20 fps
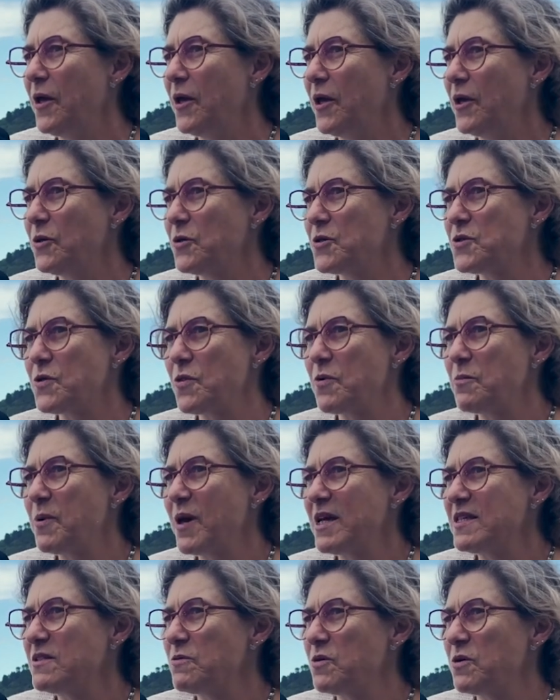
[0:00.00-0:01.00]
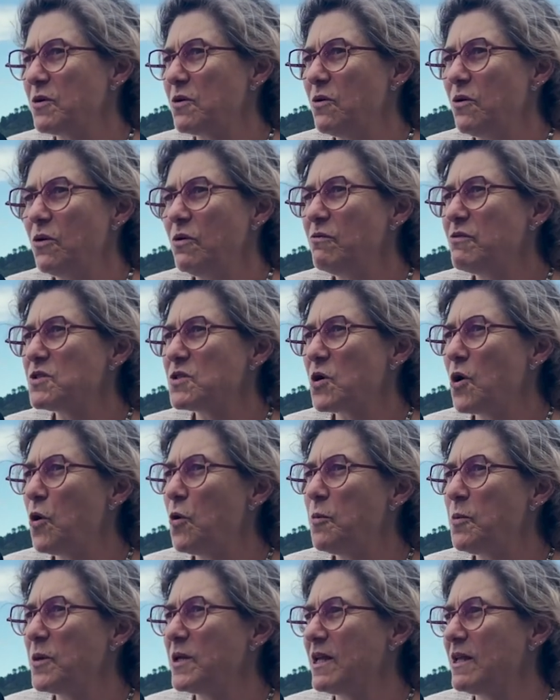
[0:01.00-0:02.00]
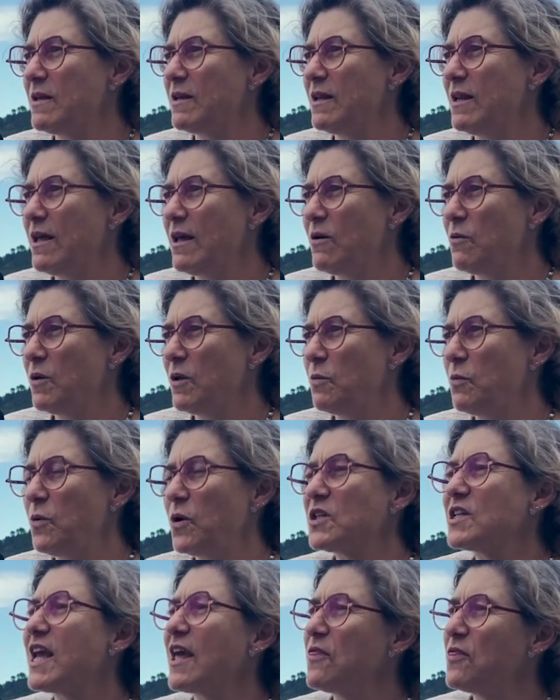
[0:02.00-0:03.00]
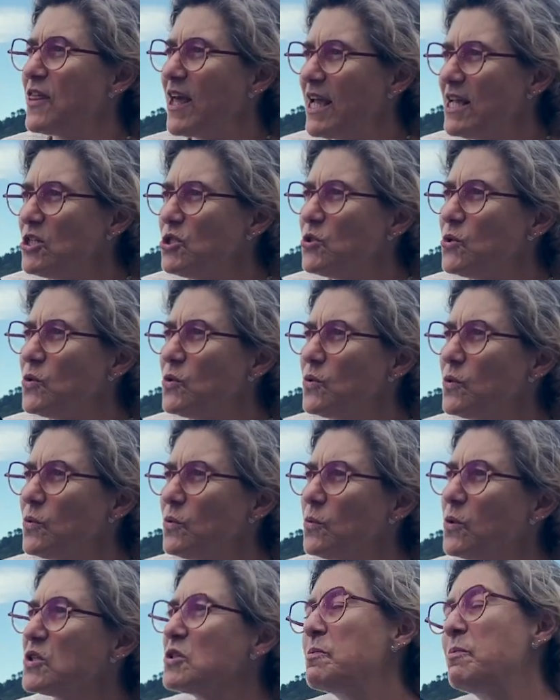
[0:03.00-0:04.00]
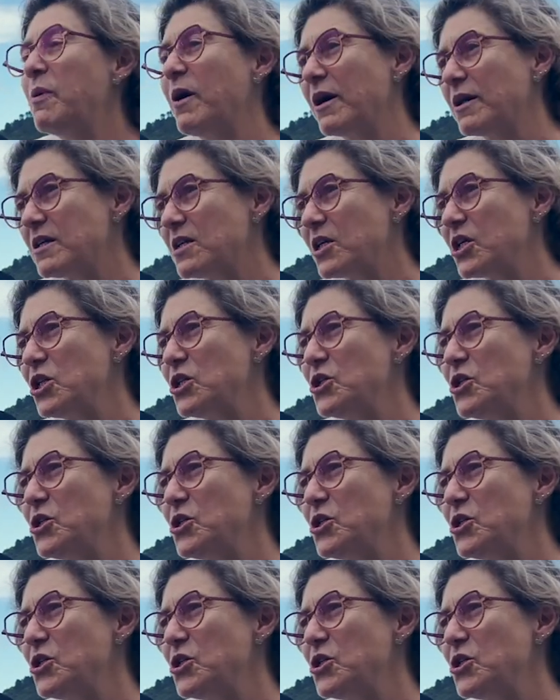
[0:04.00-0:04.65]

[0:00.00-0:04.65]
And also in the past, they were always open in, what can they do? What a partner can